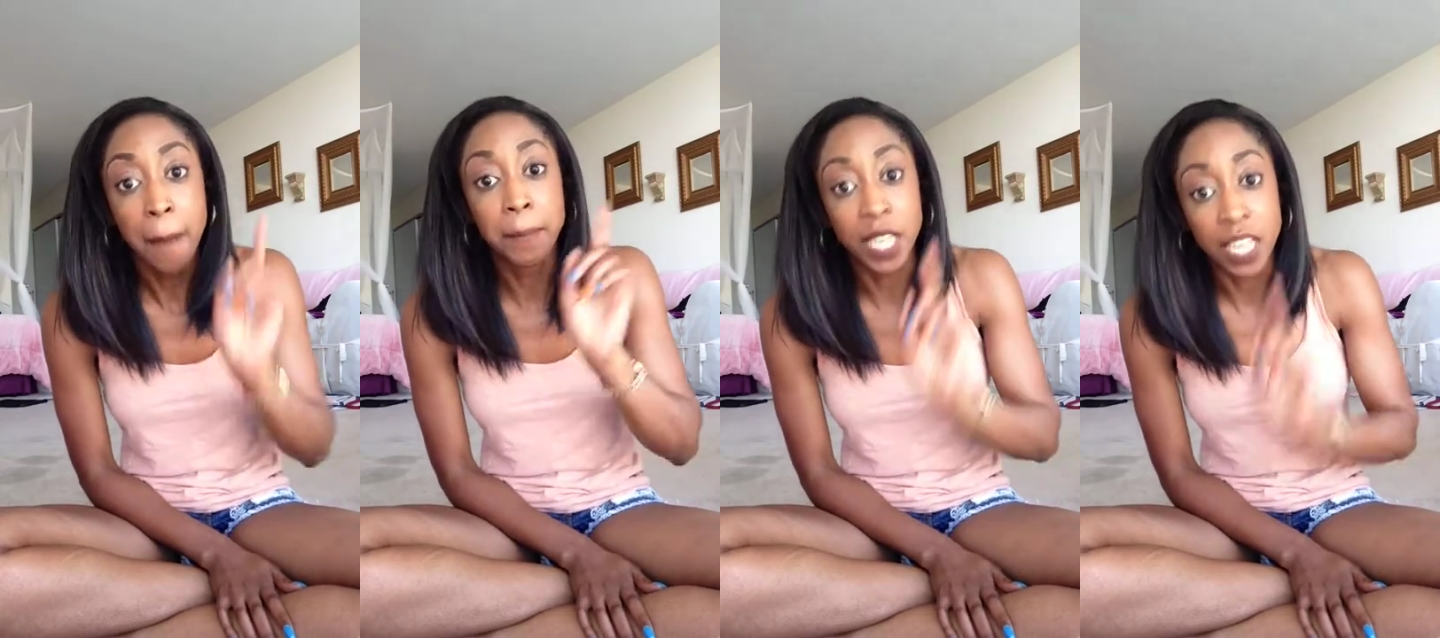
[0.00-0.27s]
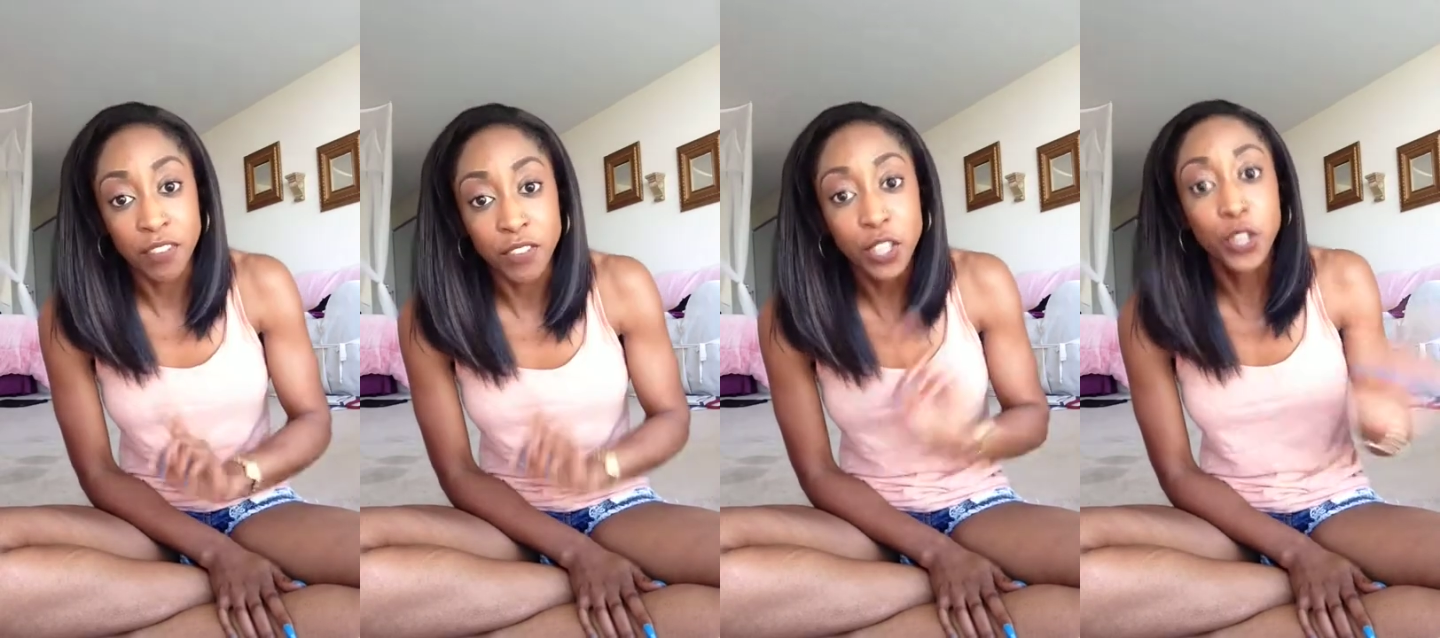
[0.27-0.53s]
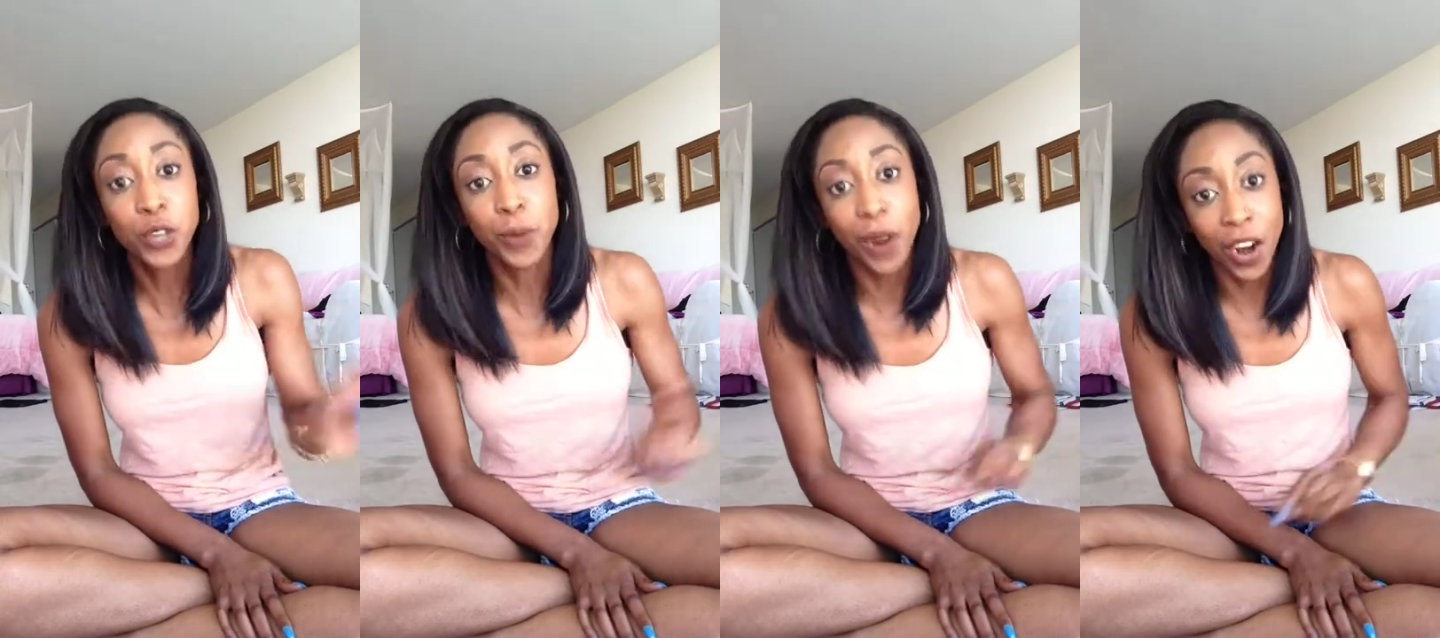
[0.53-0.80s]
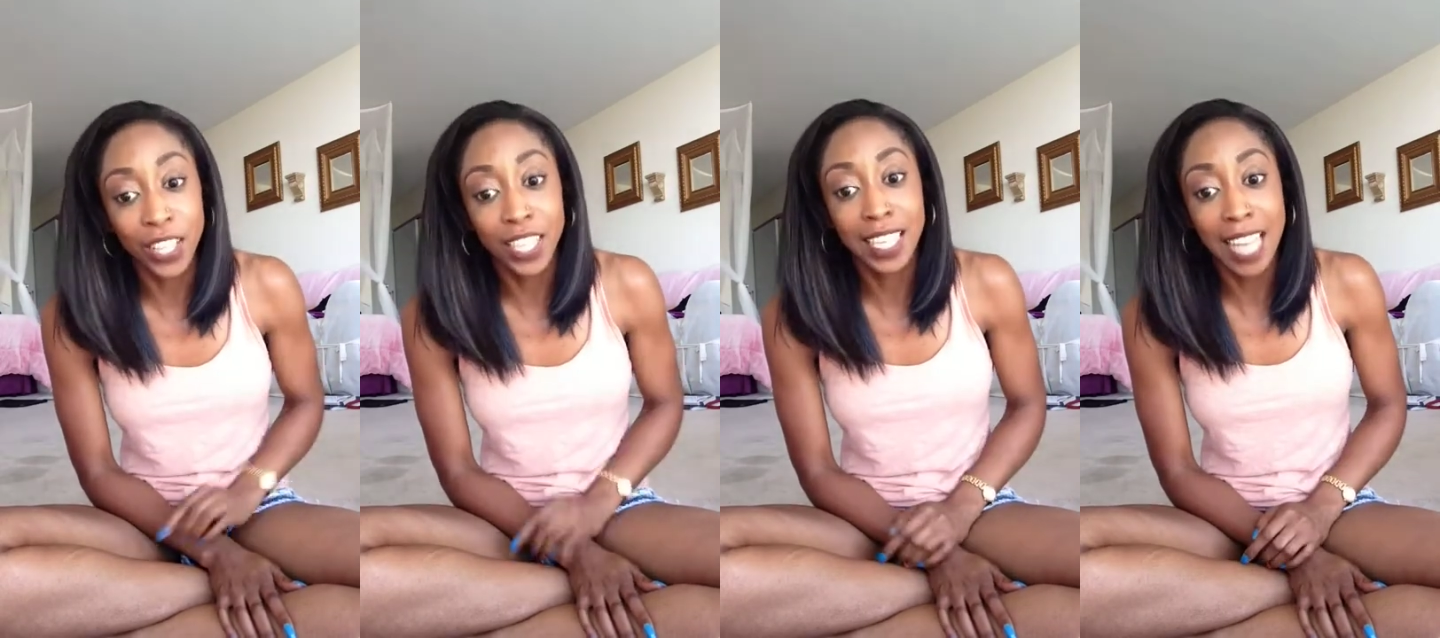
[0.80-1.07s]
But if you
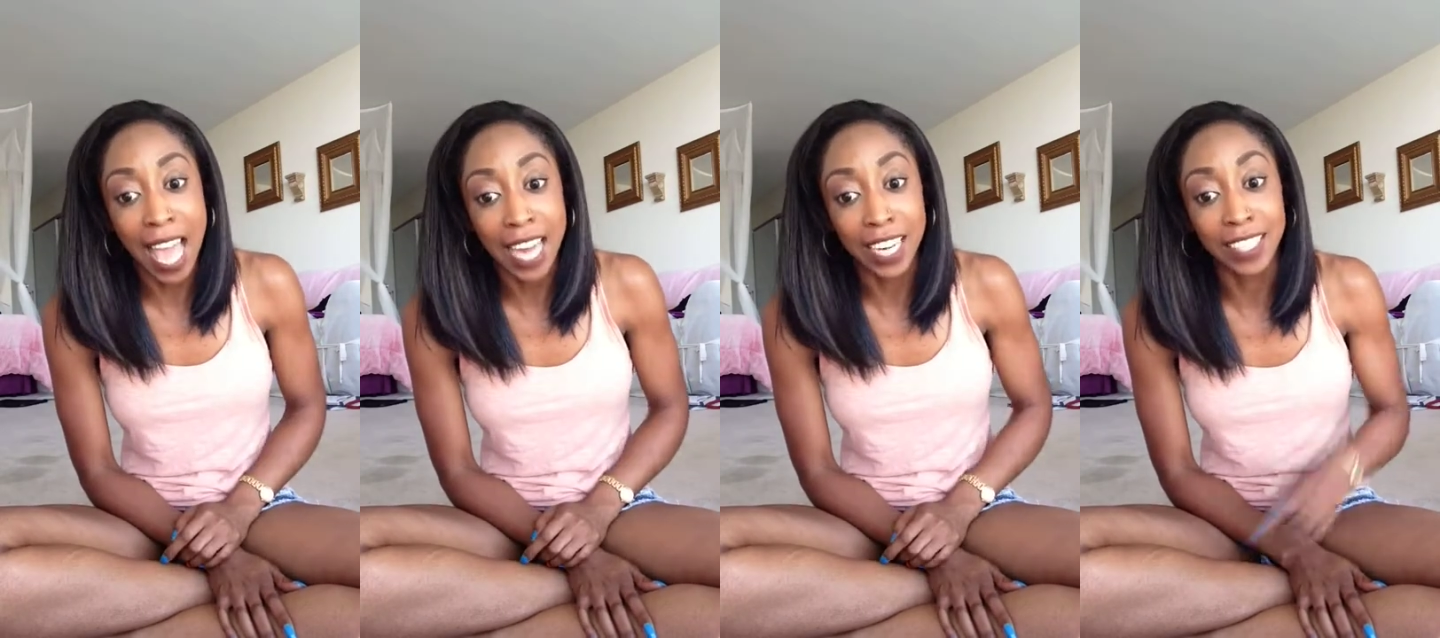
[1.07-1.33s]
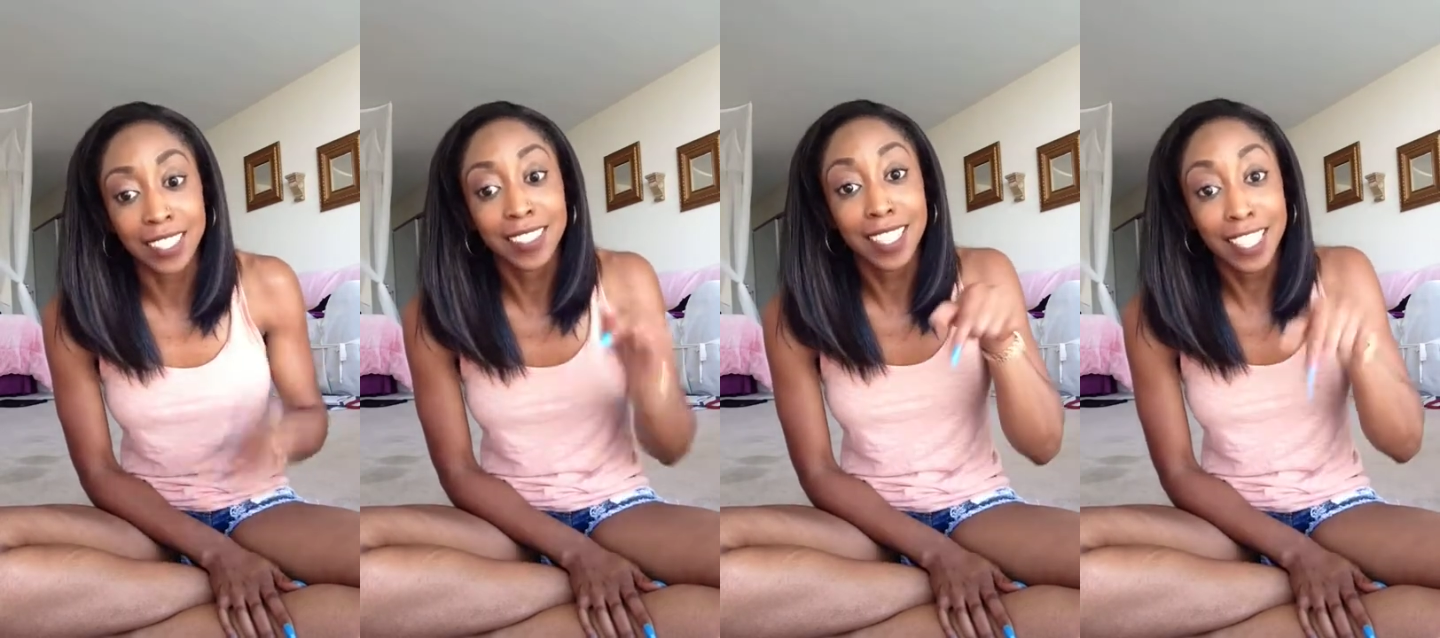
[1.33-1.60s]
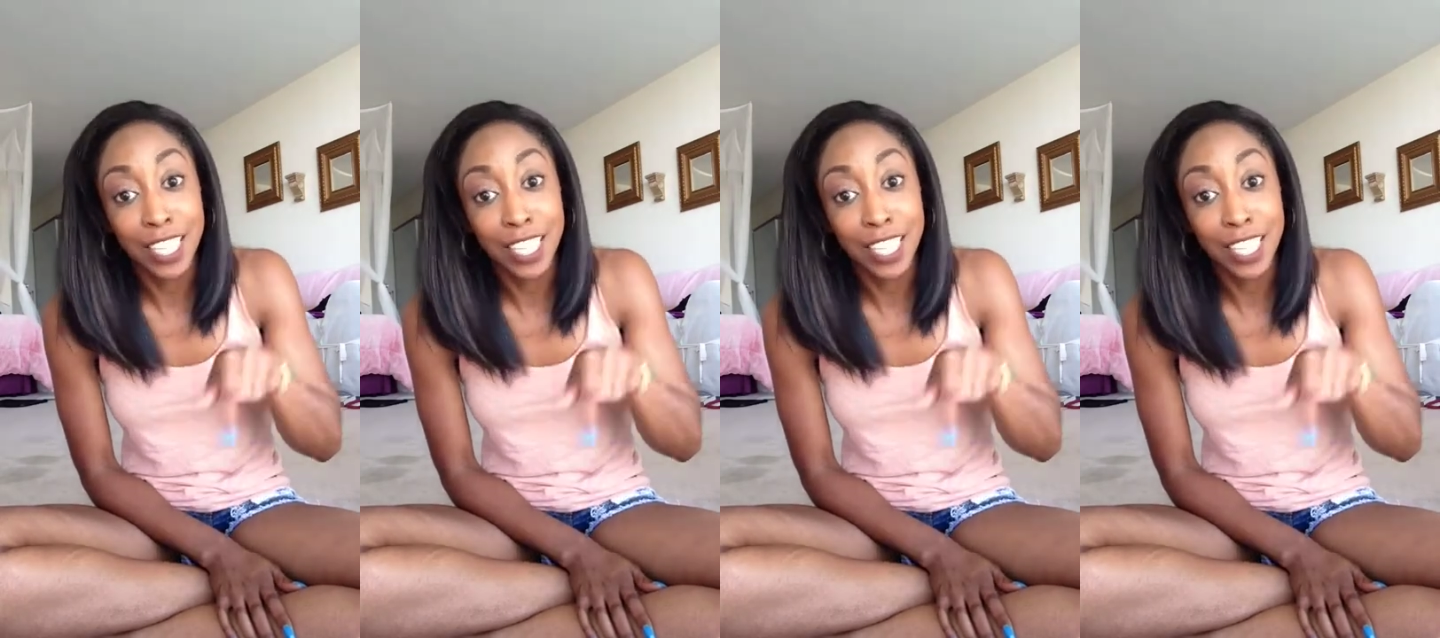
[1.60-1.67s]
are the latter,